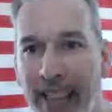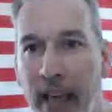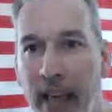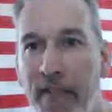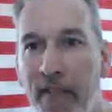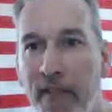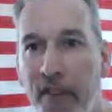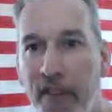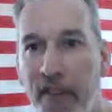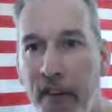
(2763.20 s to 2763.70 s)

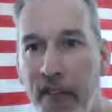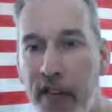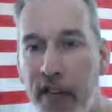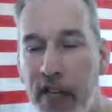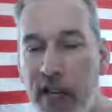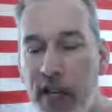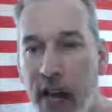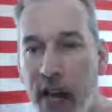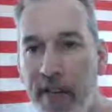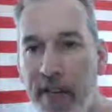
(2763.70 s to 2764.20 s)

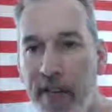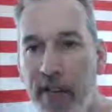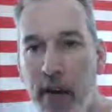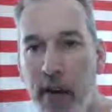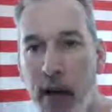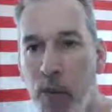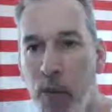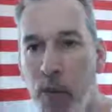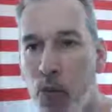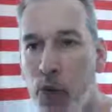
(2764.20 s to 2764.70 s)

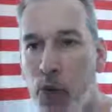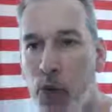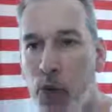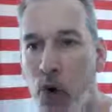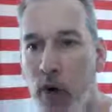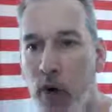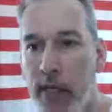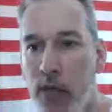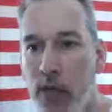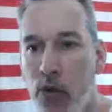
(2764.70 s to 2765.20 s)
11:57, and we'll
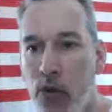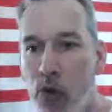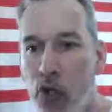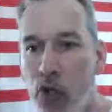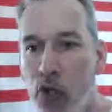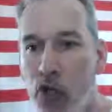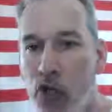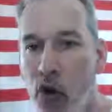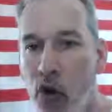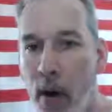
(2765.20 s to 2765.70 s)
start at
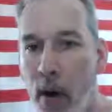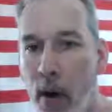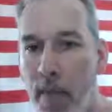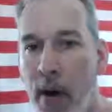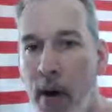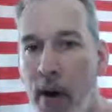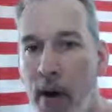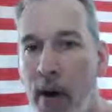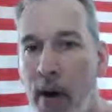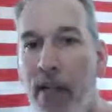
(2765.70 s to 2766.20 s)
noon sharp.
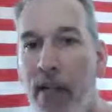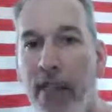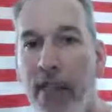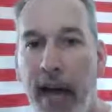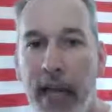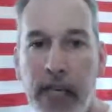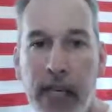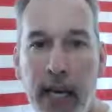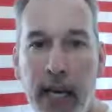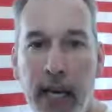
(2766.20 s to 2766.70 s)

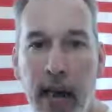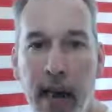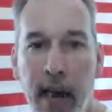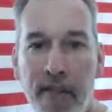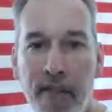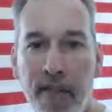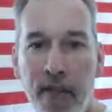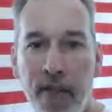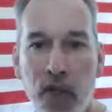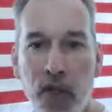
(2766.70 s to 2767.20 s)
Thanks
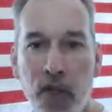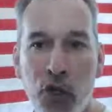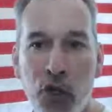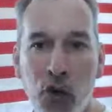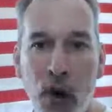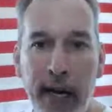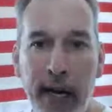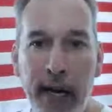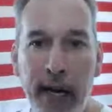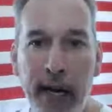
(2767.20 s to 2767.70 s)
again for
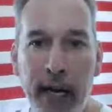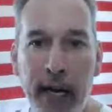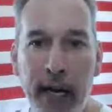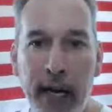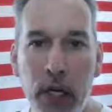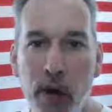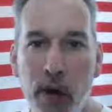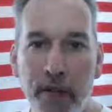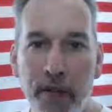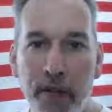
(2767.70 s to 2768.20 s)
joining
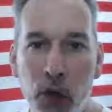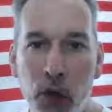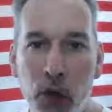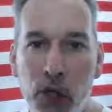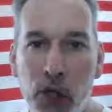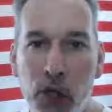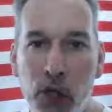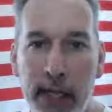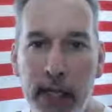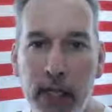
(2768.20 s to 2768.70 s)
History for
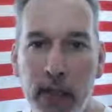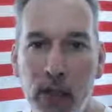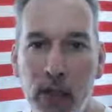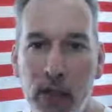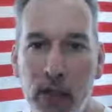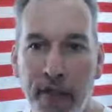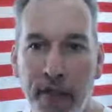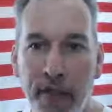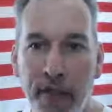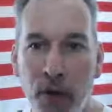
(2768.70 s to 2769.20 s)

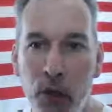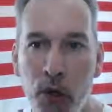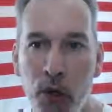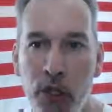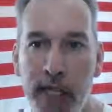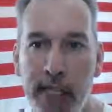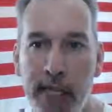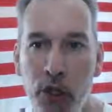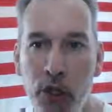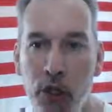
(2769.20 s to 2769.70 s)
Shut-In, the
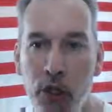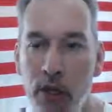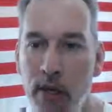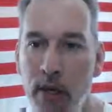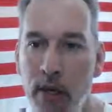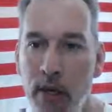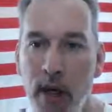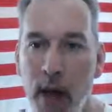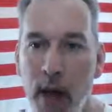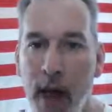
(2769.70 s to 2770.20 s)
first
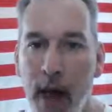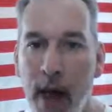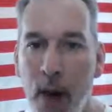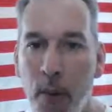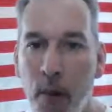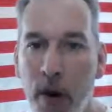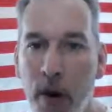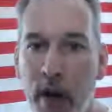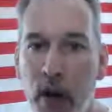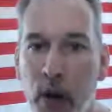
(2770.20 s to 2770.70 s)
edition,
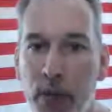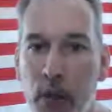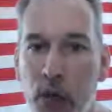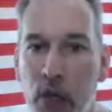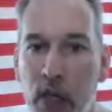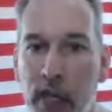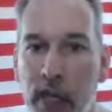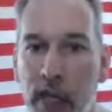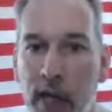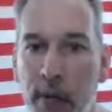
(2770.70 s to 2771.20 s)
and we hope
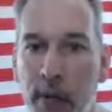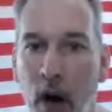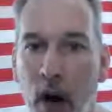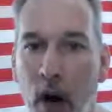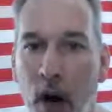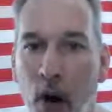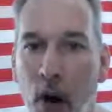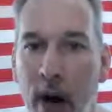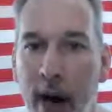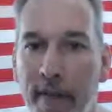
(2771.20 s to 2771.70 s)
to see
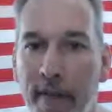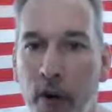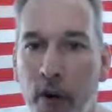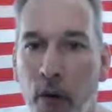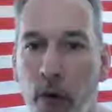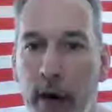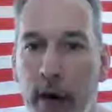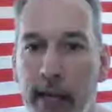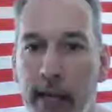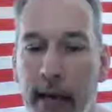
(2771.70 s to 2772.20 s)
you tomorrow. Have
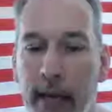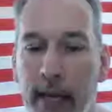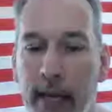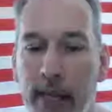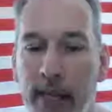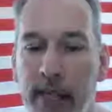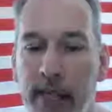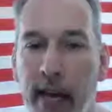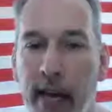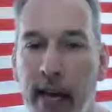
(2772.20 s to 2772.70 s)
a great
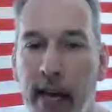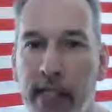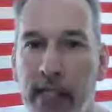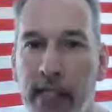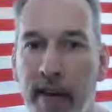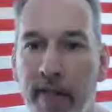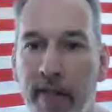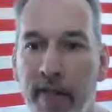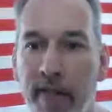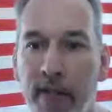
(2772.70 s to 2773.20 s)
day and stay
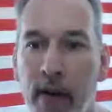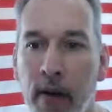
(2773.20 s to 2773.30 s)
safe.